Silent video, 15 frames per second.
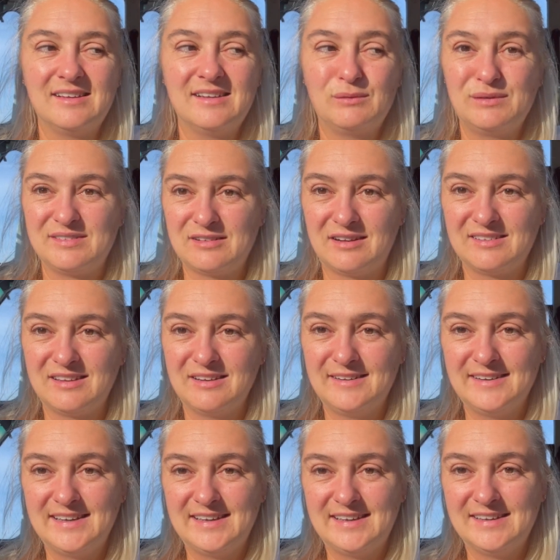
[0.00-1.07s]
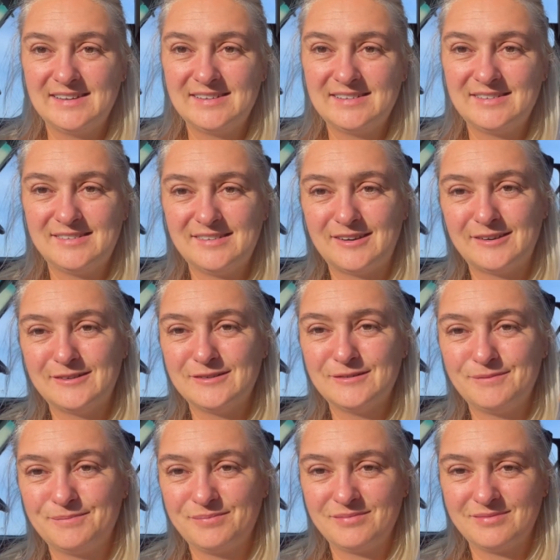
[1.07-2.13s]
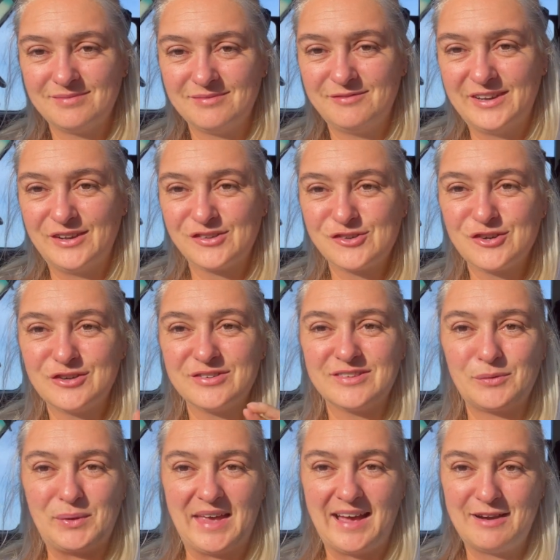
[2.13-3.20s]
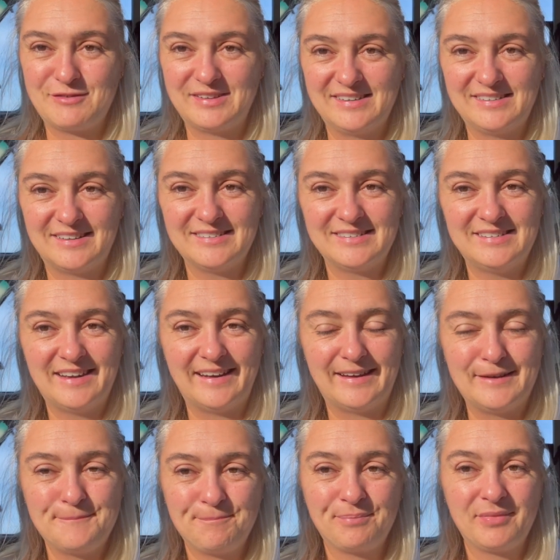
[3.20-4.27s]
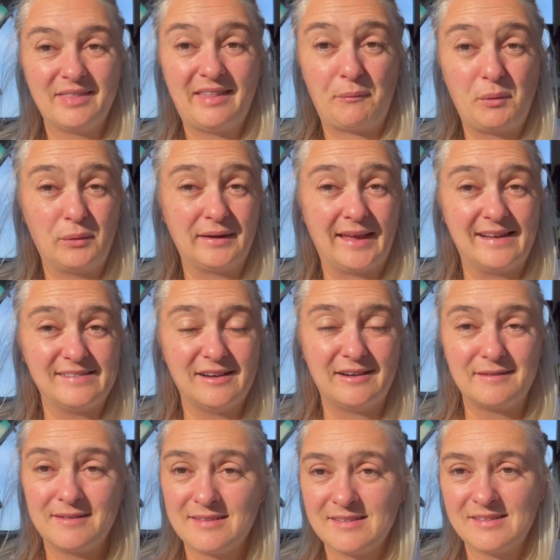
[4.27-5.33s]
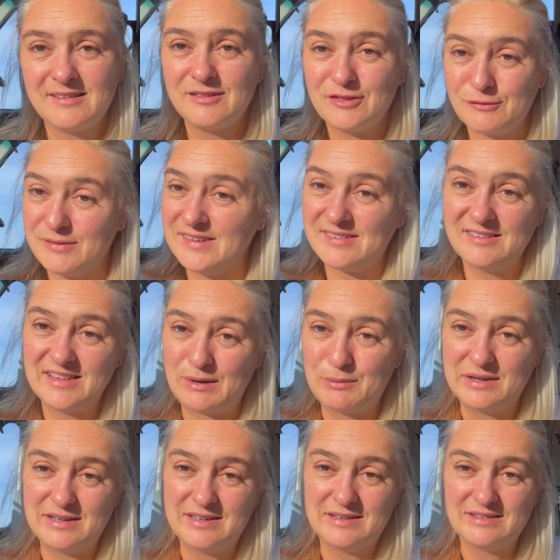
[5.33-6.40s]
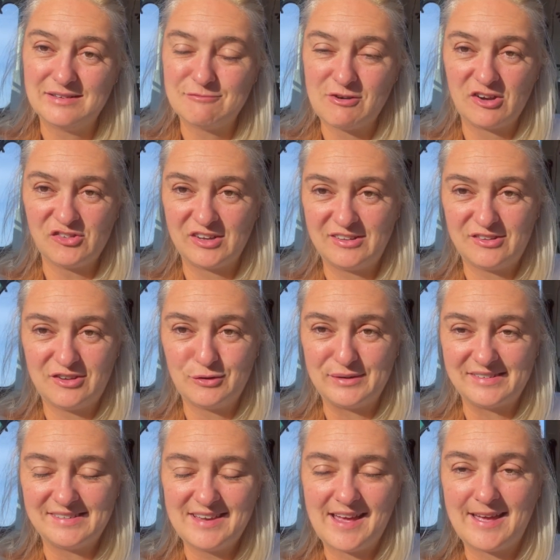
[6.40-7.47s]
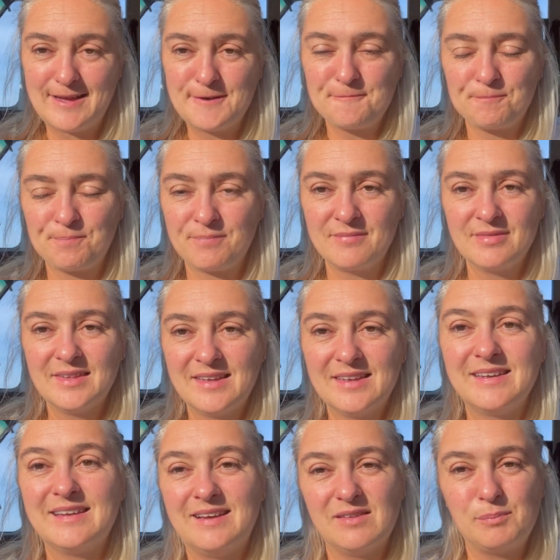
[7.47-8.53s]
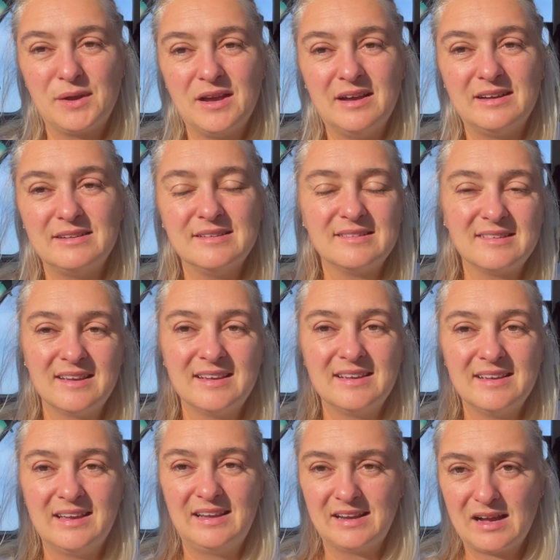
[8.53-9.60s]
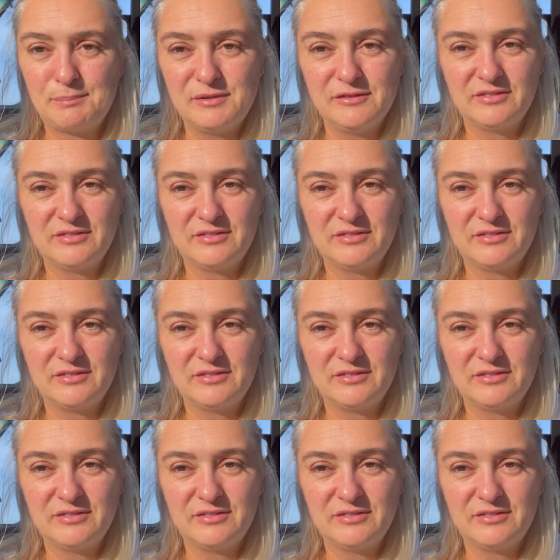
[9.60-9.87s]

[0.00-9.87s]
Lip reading: We're starting early, so fingers crossed that we get everything done today that we want to get done. The reason that we're rushing to do it today is because in a couple of